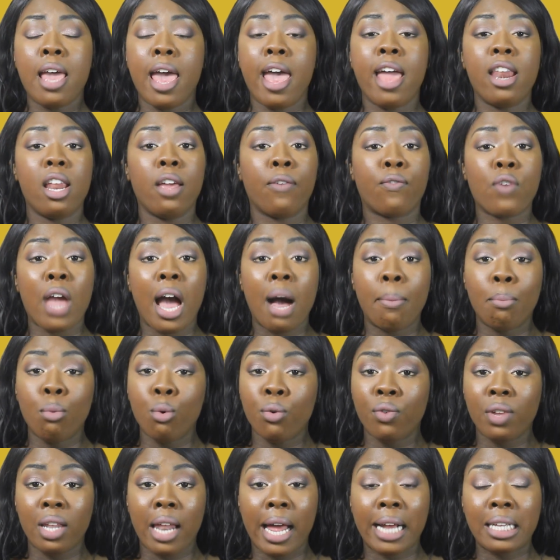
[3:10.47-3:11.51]
And if y'all
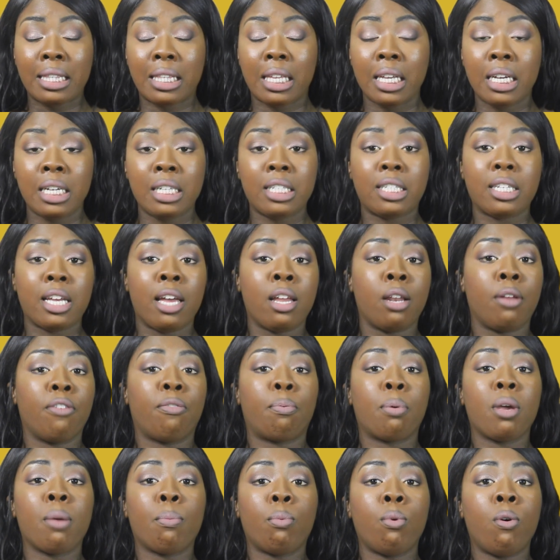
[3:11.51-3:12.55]
moving like this, and
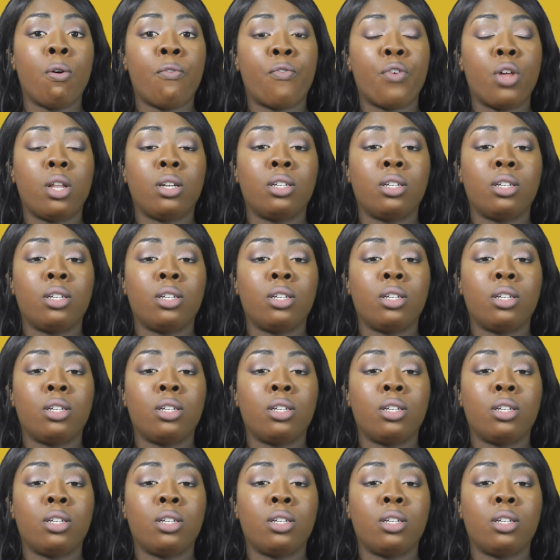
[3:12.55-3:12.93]
if people are